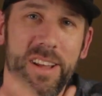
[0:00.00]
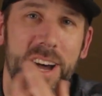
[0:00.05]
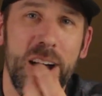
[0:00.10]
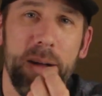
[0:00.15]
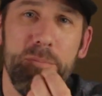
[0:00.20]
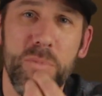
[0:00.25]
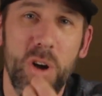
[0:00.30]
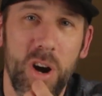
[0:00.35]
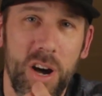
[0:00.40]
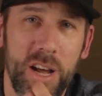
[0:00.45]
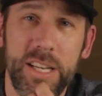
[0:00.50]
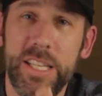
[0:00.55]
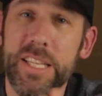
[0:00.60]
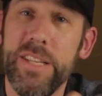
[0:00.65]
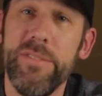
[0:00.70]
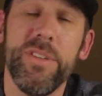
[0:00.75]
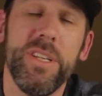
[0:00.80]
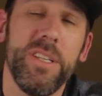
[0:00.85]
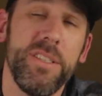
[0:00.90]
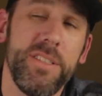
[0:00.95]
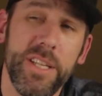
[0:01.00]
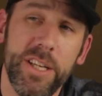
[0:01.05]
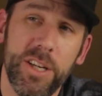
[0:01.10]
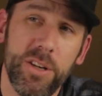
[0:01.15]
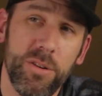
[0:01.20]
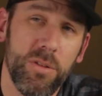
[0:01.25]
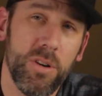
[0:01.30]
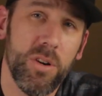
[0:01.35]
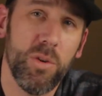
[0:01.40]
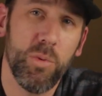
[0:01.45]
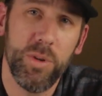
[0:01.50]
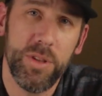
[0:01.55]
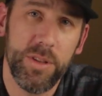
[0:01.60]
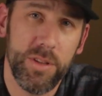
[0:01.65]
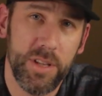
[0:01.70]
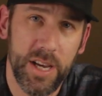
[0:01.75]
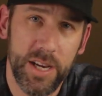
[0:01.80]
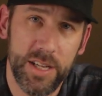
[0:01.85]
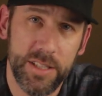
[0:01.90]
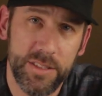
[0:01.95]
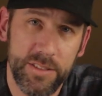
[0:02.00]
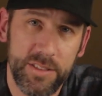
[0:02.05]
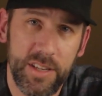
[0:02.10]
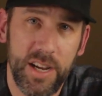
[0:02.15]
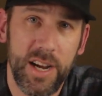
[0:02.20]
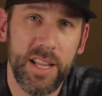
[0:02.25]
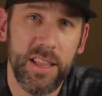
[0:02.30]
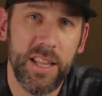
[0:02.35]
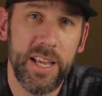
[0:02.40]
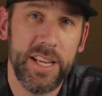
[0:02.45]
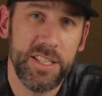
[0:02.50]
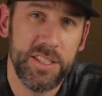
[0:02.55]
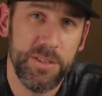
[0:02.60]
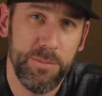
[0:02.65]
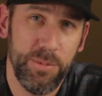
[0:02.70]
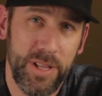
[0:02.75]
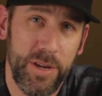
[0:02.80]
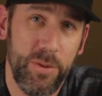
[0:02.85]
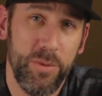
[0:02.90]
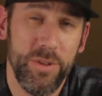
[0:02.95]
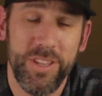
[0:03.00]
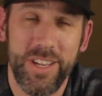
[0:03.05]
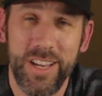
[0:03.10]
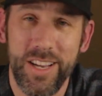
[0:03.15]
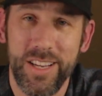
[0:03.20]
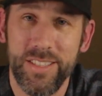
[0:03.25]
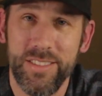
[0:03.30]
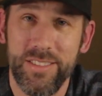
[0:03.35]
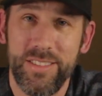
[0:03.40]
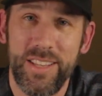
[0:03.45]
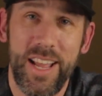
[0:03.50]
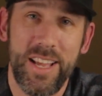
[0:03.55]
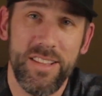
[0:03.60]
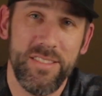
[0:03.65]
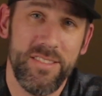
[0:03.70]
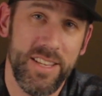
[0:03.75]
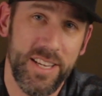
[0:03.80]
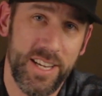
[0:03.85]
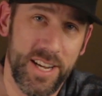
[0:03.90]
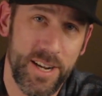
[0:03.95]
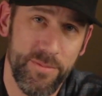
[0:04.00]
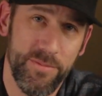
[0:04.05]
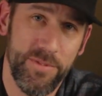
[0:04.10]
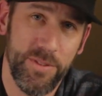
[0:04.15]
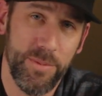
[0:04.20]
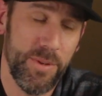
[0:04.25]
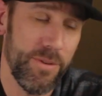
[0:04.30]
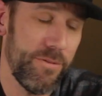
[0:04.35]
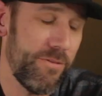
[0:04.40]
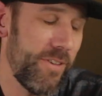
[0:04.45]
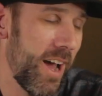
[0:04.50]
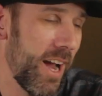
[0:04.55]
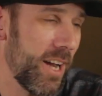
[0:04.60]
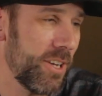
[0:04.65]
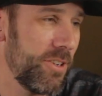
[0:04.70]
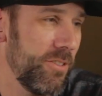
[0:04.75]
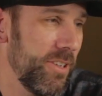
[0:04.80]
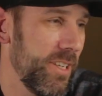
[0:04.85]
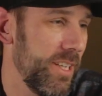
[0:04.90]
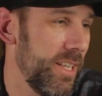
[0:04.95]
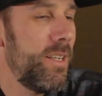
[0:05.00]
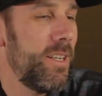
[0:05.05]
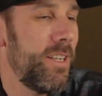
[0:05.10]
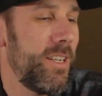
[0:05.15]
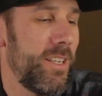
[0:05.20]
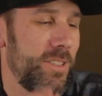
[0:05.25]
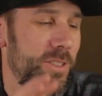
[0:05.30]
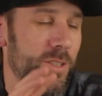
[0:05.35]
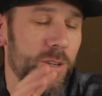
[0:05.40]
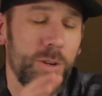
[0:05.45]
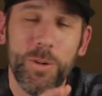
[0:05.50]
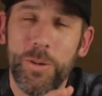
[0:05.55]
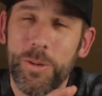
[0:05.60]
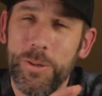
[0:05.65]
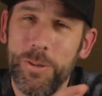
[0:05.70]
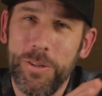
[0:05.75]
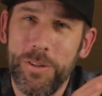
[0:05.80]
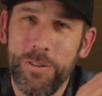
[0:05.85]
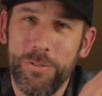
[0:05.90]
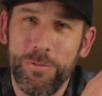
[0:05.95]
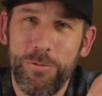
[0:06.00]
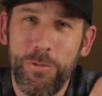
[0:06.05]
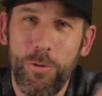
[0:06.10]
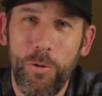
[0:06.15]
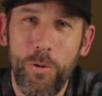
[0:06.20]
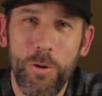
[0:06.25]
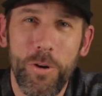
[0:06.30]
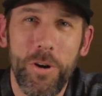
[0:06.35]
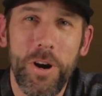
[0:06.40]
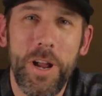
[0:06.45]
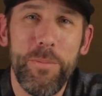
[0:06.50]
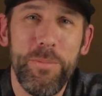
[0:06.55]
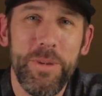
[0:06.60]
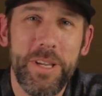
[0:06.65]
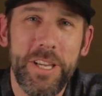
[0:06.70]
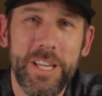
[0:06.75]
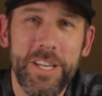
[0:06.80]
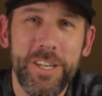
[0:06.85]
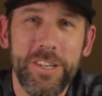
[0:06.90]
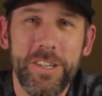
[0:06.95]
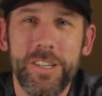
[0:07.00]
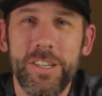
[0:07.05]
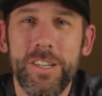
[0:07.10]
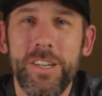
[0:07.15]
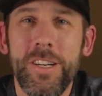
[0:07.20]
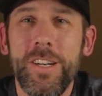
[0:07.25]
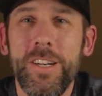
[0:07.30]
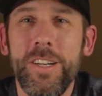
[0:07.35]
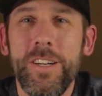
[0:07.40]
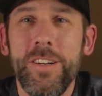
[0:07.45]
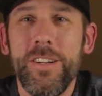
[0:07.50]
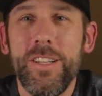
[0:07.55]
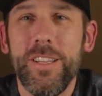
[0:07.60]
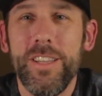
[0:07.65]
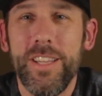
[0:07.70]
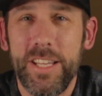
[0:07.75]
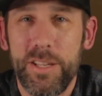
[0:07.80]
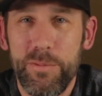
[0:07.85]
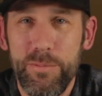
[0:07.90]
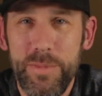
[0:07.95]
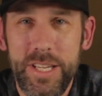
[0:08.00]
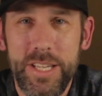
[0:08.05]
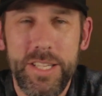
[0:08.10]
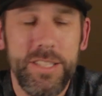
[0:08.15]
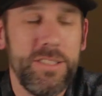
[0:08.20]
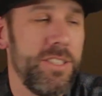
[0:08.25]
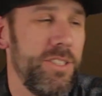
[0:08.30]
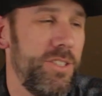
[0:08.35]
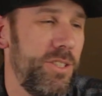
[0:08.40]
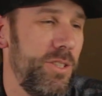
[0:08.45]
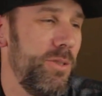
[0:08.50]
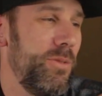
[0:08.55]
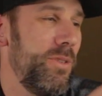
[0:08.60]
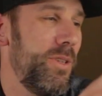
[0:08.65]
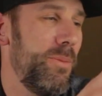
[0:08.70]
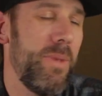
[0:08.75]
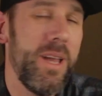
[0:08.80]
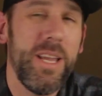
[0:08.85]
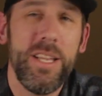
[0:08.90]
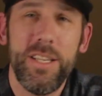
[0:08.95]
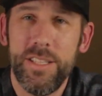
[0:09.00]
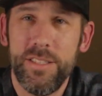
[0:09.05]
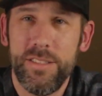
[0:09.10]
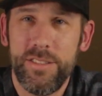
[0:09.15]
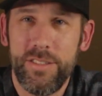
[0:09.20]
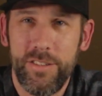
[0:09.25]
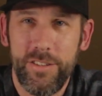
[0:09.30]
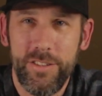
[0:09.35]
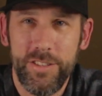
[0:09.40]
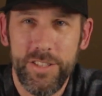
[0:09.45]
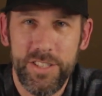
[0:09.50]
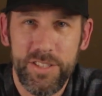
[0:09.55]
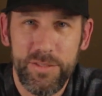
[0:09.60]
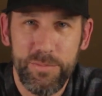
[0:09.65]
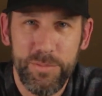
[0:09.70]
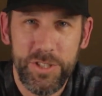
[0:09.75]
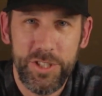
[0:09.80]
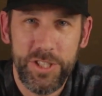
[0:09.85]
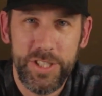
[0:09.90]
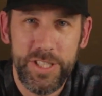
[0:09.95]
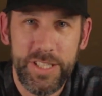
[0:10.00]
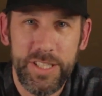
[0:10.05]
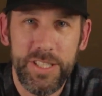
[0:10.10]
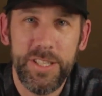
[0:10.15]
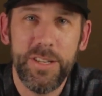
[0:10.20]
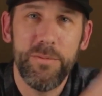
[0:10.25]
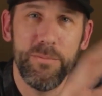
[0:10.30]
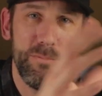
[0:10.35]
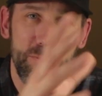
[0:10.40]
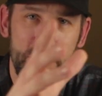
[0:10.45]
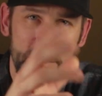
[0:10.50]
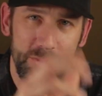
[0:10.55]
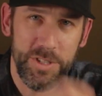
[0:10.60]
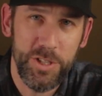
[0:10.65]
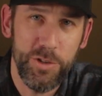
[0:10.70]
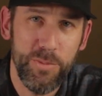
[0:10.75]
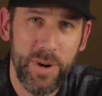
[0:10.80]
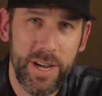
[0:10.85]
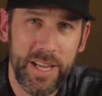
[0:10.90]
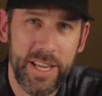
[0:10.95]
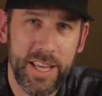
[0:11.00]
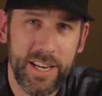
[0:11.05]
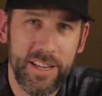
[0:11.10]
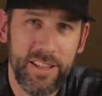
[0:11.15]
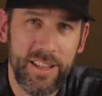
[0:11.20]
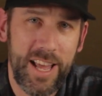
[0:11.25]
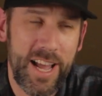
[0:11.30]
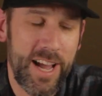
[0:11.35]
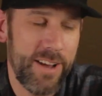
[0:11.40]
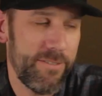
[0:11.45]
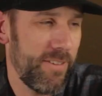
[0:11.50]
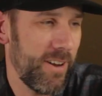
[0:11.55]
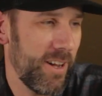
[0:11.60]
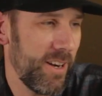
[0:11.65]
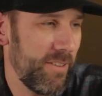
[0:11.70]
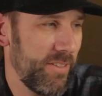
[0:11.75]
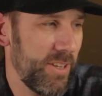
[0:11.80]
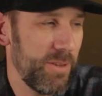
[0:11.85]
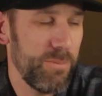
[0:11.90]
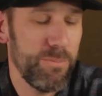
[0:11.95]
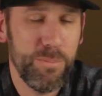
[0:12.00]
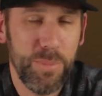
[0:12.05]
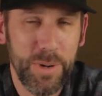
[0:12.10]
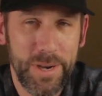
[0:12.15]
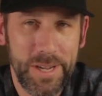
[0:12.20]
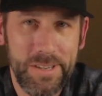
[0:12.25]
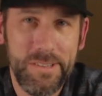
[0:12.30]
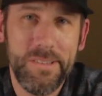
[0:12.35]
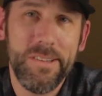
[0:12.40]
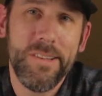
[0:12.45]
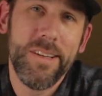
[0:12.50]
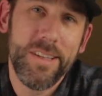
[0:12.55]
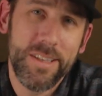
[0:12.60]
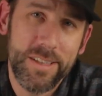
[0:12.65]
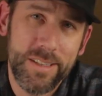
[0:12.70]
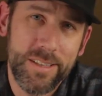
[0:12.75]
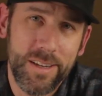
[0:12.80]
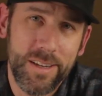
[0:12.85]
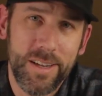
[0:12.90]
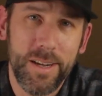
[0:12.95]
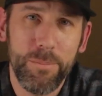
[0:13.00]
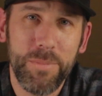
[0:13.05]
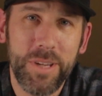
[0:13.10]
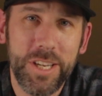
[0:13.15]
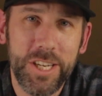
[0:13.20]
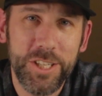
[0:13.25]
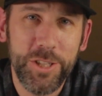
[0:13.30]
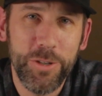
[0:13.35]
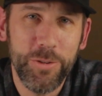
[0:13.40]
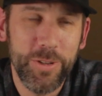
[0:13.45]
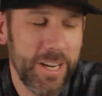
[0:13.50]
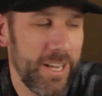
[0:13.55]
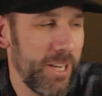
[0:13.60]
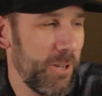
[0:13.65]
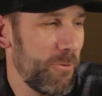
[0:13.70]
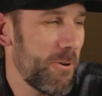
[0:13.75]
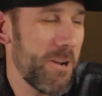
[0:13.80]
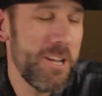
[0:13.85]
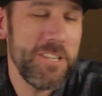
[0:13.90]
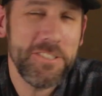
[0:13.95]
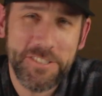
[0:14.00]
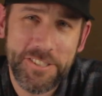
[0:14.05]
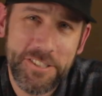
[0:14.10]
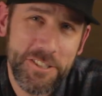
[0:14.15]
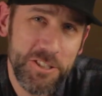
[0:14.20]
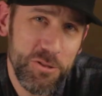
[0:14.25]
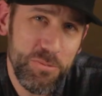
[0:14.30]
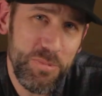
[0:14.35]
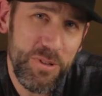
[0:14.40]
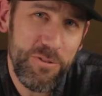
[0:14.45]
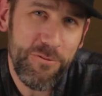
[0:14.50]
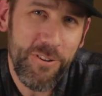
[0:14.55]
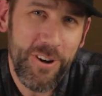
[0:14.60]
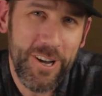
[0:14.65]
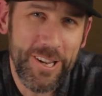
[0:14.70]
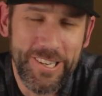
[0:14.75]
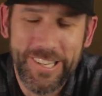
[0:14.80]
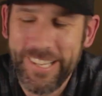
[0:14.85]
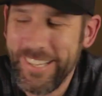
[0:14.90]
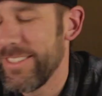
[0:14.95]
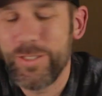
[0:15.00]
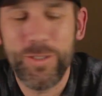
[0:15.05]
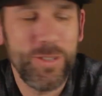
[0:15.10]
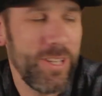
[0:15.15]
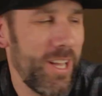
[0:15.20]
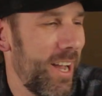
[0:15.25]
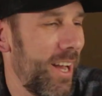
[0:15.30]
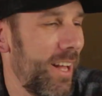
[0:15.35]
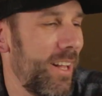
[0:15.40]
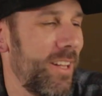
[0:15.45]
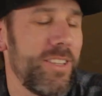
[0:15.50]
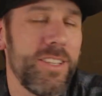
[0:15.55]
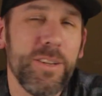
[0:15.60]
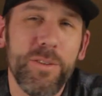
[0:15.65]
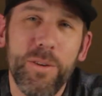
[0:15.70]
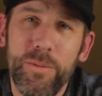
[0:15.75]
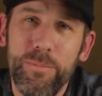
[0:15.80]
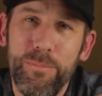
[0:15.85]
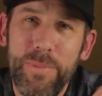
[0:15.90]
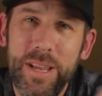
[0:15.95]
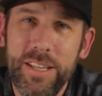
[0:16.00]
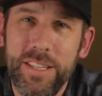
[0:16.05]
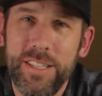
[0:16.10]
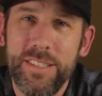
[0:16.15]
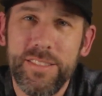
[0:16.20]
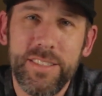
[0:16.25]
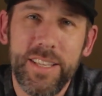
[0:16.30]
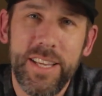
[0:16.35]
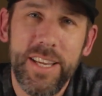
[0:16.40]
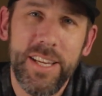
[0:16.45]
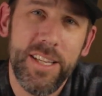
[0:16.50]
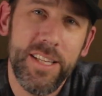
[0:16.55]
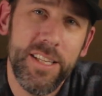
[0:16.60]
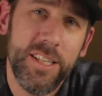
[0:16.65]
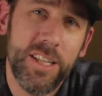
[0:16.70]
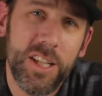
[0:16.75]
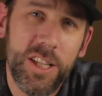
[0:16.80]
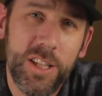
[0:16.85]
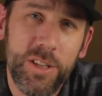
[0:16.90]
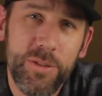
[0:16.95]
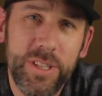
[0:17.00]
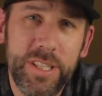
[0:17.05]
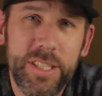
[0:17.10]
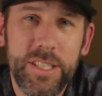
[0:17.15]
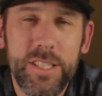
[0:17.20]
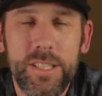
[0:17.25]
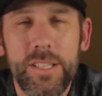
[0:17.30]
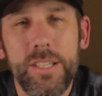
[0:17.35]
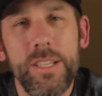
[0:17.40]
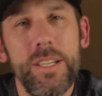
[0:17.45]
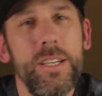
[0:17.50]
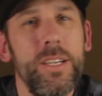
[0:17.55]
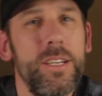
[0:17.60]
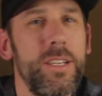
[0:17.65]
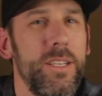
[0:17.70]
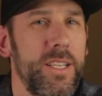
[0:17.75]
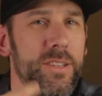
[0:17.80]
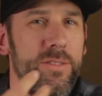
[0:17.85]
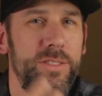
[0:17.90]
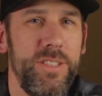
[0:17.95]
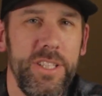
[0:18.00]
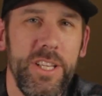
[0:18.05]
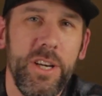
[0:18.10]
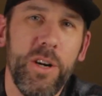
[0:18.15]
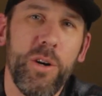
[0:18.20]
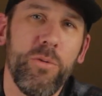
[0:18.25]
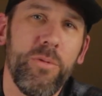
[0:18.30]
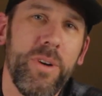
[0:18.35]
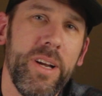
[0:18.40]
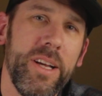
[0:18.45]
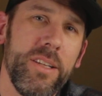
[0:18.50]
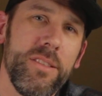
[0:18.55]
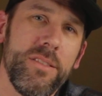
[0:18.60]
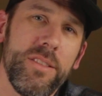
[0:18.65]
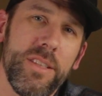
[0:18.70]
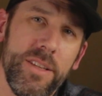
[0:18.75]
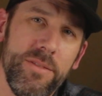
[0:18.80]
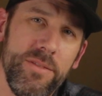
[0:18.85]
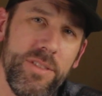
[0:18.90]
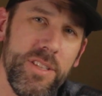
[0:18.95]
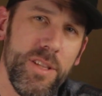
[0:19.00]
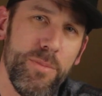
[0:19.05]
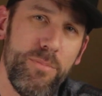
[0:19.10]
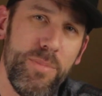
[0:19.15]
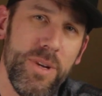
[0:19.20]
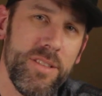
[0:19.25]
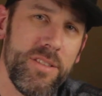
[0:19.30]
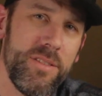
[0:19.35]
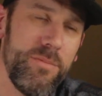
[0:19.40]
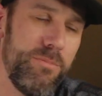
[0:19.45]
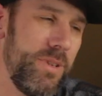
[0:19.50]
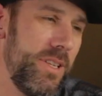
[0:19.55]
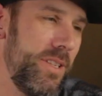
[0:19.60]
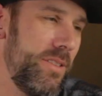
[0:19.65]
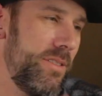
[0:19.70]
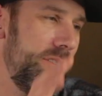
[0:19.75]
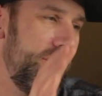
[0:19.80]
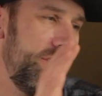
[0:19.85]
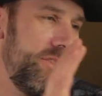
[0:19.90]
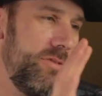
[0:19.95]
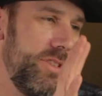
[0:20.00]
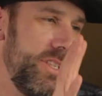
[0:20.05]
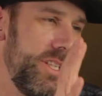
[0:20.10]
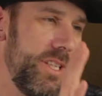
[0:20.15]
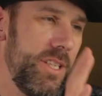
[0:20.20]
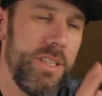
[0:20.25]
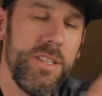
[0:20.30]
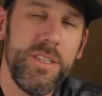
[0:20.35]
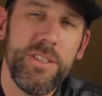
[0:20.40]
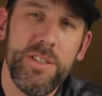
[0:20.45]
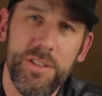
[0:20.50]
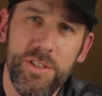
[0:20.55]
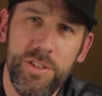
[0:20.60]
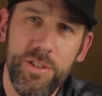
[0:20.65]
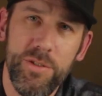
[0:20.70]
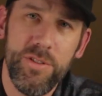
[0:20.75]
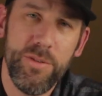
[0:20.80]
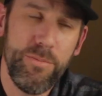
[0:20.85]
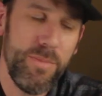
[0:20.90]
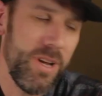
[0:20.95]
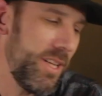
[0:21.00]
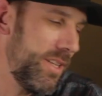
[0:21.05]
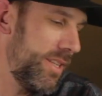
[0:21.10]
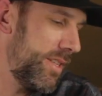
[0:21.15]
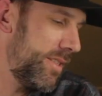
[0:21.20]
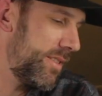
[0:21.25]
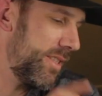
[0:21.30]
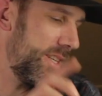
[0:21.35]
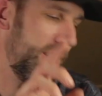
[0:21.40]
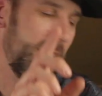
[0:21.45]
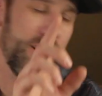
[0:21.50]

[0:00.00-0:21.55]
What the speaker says: I'm not even a tinkerer with guns. I like to play with guns as they come from the factory. So for a beginner like me to do the maintenance on this machine, you might get a laugh out of it, but I'm gonna do it anyways and it'll be fun. So yeah, the maintenance kit included, gives you the O-rings, gives you the bits and pieces you need to do the maintenance. It